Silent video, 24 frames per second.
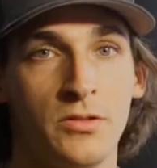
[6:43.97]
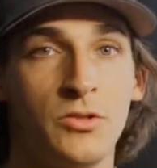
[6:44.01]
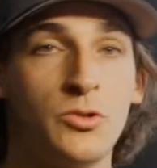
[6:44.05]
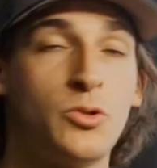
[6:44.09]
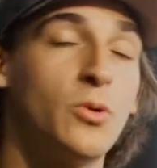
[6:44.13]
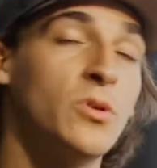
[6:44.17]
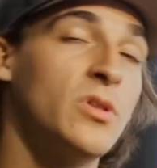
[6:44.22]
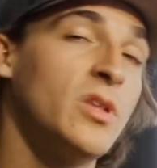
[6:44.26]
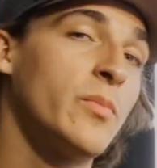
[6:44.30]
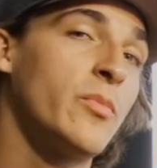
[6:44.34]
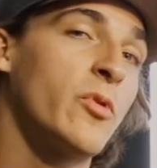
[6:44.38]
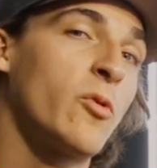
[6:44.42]

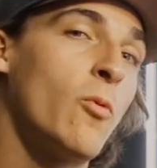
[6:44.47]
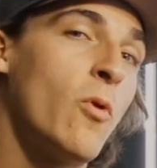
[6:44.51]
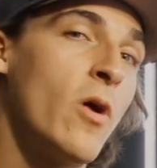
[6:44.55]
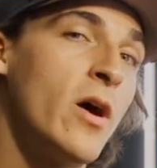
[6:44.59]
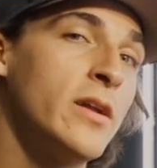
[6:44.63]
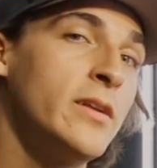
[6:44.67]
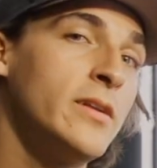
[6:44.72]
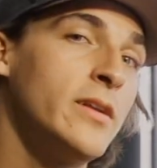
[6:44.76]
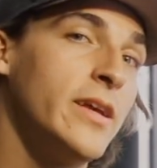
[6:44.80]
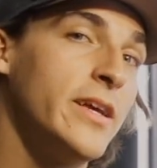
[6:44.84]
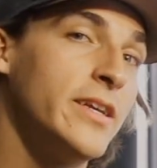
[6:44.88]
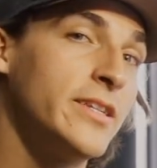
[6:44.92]
Tool number
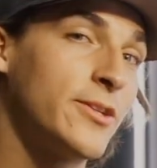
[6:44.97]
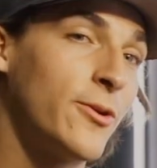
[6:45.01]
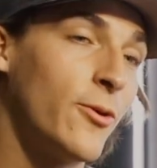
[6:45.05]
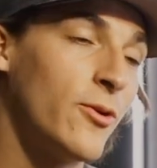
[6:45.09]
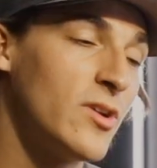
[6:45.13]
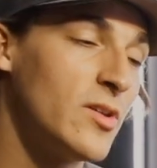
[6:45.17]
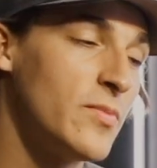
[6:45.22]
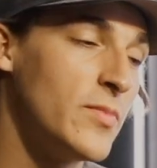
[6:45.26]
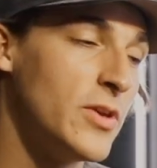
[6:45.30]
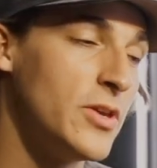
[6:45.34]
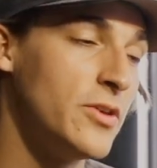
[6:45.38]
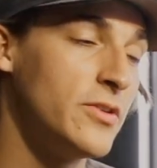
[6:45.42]
one is going
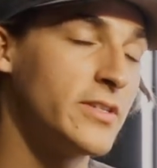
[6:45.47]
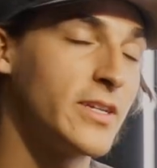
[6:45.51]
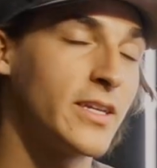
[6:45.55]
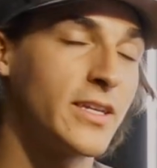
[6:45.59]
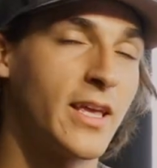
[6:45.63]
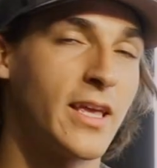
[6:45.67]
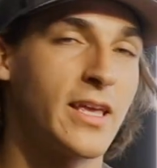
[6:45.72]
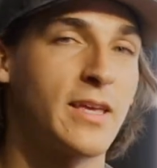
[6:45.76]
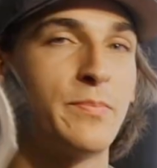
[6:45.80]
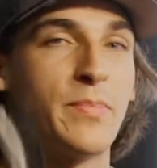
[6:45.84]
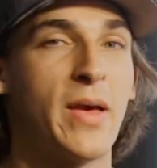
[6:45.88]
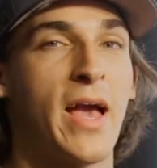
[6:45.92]
to be using
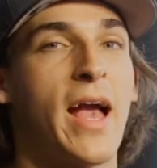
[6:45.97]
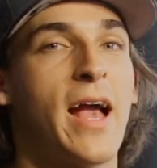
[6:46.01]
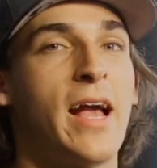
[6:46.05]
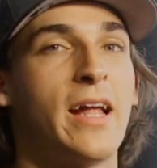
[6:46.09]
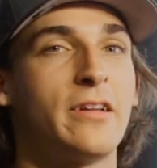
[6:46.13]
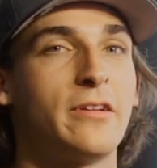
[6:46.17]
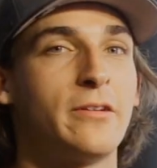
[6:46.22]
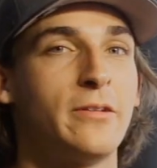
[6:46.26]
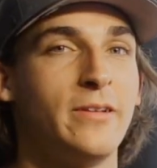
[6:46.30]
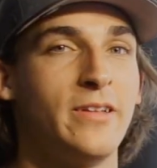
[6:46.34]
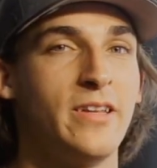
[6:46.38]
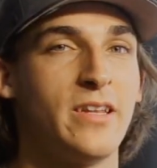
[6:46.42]
a
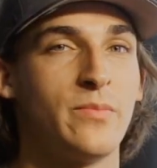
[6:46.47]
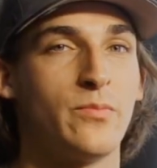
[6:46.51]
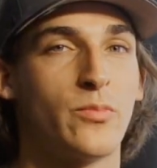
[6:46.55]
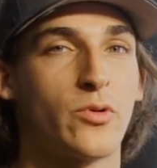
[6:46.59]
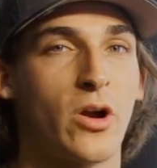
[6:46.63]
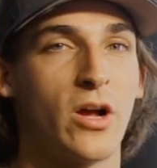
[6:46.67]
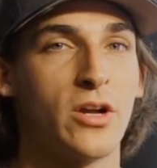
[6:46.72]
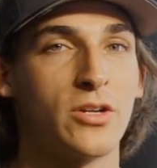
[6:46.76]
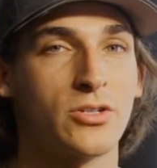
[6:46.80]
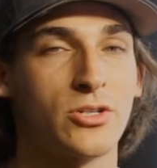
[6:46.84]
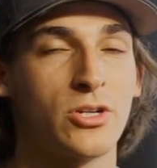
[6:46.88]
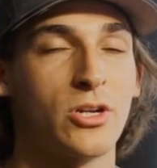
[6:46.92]
pad cleaning
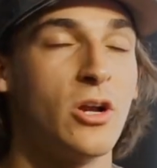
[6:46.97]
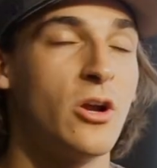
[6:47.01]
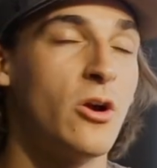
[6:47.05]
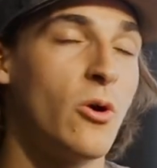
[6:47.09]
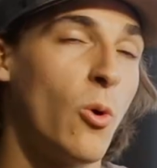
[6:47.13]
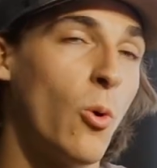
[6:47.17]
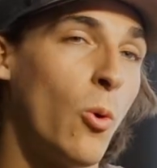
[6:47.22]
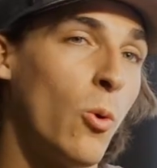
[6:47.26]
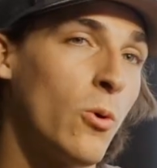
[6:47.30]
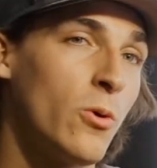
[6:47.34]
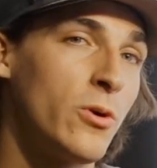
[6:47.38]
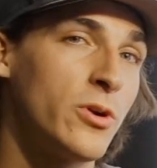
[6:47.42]
brush
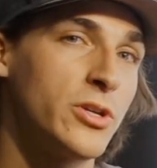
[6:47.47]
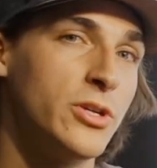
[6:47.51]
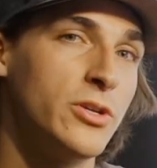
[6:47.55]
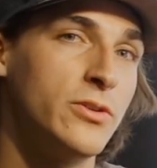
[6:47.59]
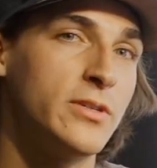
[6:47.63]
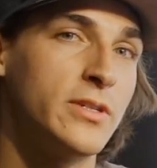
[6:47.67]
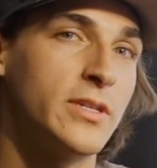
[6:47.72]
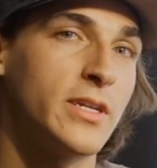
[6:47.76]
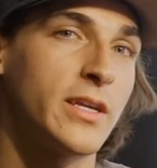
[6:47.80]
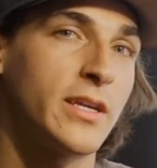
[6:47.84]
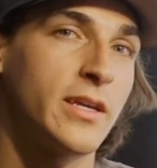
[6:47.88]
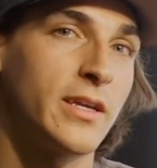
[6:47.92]
or
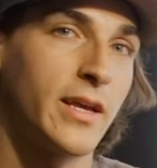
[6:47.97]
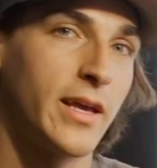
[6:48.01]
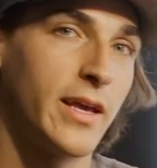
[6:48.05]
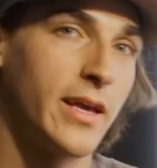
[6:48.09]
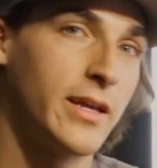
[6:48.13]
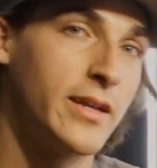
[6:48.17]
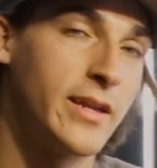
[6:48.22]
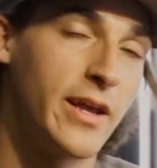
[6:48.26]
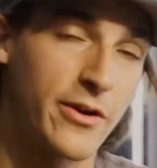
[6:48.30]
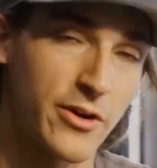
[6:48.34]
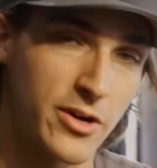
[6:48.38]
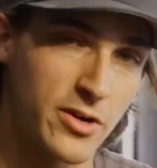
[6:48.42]
using
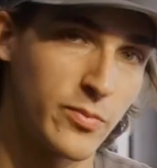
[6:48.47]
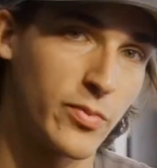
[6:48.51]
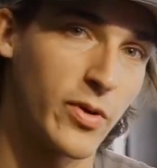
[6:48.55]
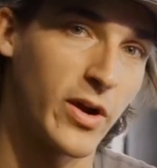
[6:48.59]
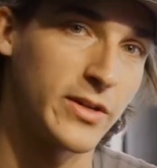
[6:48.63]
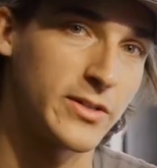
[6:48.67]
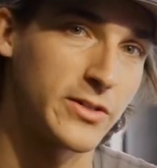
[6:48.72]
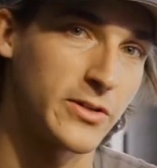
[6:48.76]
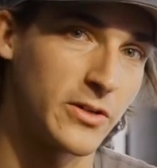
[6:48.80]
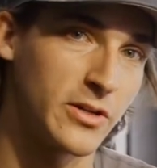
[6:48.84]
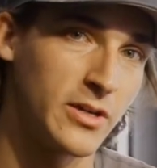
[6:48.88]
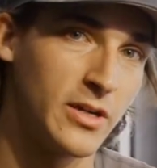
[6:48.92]
an air
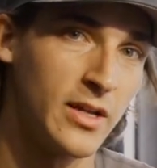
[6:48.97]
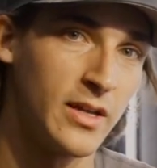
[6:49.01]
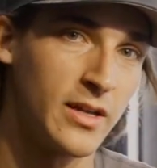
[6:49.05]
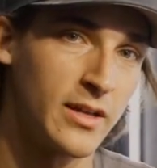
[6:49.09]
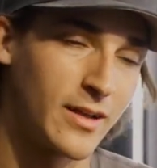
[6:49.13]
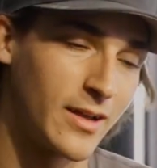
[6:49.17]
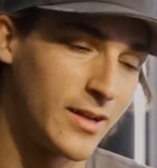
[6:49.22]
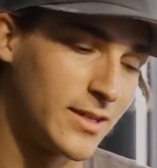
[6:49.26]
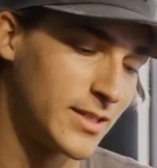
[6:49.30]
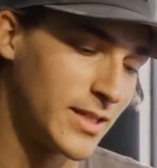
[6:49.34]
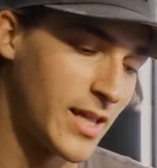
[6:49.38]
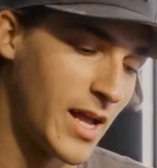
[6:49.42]
compressor,
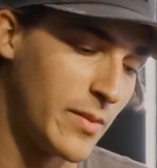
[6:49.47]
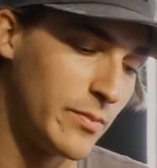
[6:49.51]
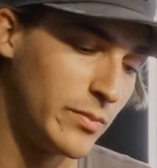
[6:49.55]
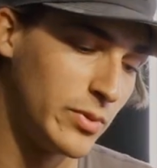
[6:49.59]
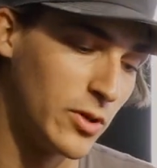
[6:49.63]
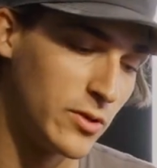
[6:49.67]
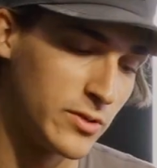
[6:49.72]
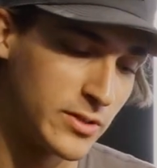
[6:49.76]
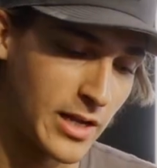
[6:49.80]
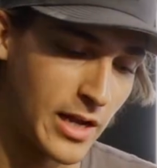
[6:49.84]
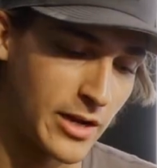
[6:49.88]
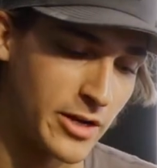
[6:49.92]
because that
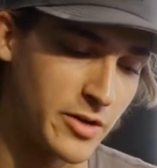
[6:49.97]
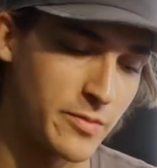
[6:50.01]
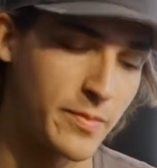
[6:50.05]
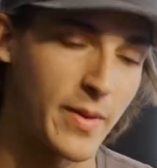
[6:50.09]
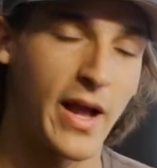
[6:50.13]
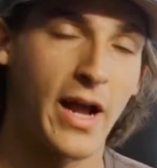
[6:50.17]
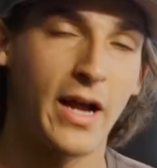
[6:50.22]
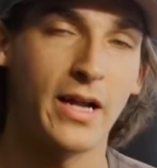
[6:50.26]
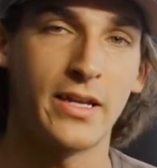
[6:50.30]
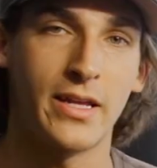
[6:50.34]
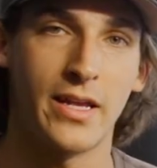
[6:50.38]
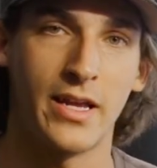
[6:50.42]
blows out your
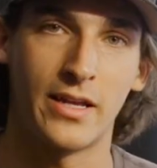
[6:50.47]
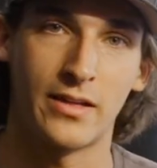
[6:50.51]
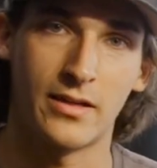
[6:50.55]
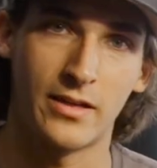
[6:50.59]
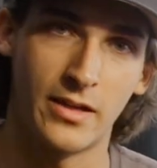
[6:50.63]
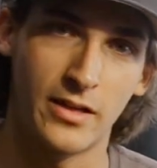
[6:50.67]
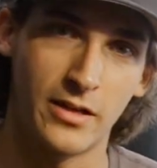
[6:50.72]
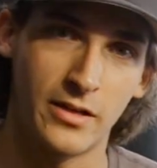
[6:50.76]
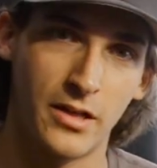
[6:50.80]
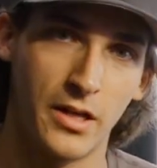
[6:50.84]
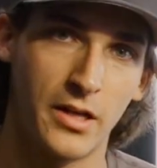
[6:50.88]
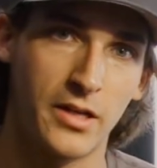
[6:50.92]
pad and
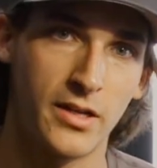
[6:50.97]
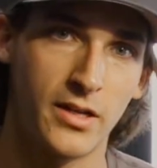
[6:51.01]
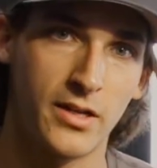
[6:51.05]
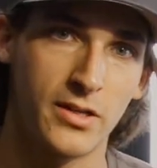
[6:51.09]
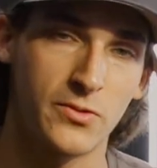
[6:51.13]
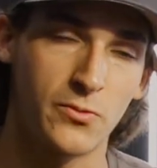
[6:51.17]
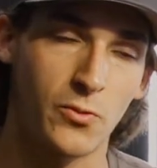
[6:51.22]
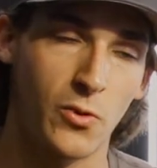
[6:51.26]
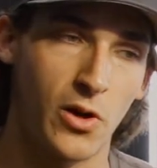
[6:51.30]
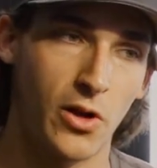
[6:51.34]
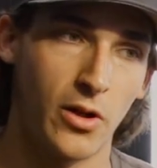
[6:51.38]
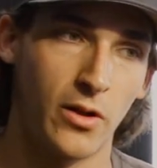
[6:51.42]
can clean it
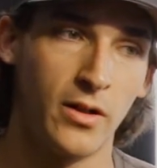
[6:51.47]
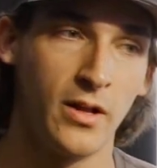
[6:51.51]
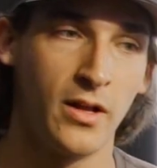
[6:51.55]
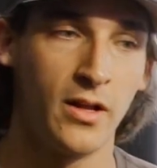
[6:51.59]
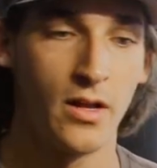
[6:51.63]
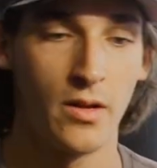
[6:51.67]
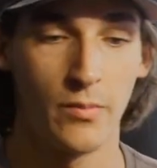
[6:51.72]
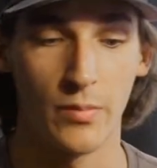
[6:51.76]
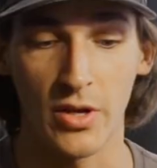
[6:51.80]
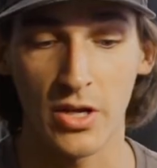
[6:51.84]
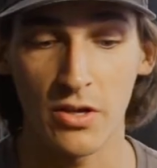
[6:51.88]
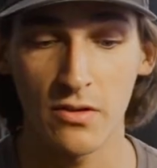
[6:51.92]
as well.
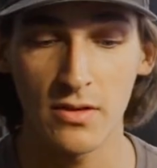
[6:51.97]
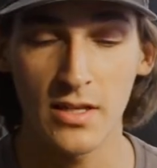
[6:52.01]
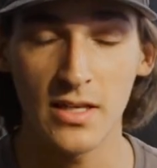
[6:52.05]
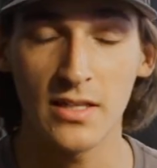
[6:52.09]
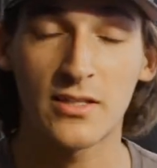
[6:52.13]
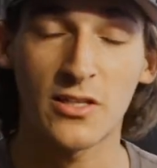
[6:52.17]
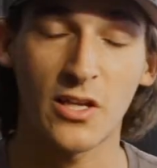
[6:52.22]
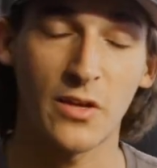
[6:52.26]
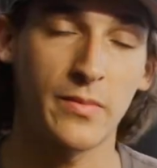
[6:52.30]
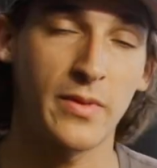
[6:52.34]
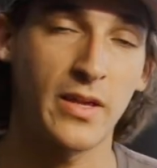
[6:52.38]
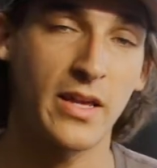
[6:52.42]
But you need
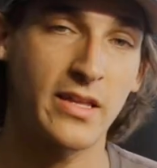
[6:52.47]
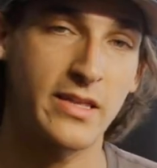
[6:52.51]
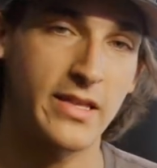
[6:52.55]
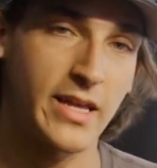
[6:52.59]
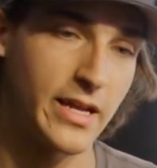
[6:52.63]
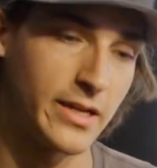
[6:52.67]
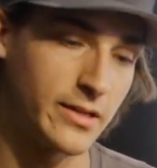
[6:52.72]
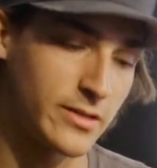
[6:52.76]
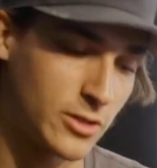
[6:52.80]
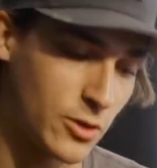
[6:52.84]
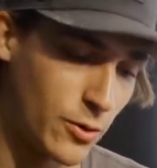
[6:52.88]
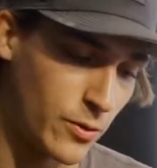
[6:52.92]
something
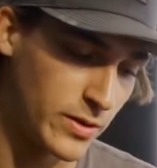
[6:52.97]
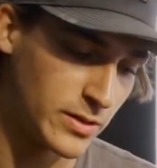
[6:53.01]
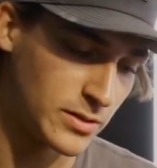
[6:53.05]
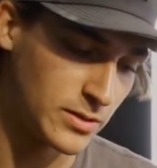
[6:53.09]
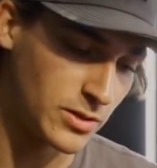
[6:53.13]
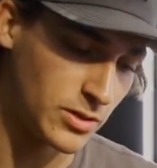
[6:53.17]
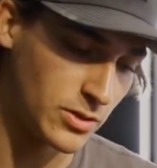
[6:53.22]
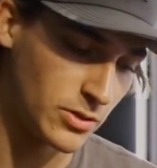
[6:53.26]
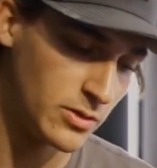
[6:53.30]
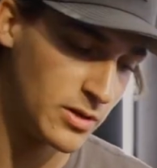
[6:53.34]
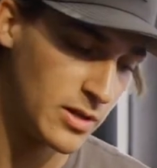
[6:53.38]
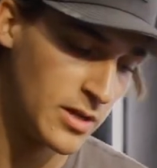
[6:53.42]
that is going
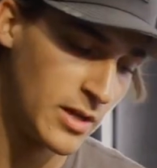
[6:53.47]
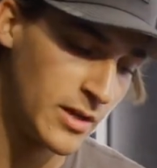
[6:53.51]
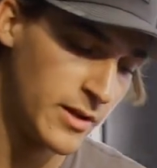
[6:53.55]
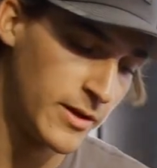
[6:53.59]
to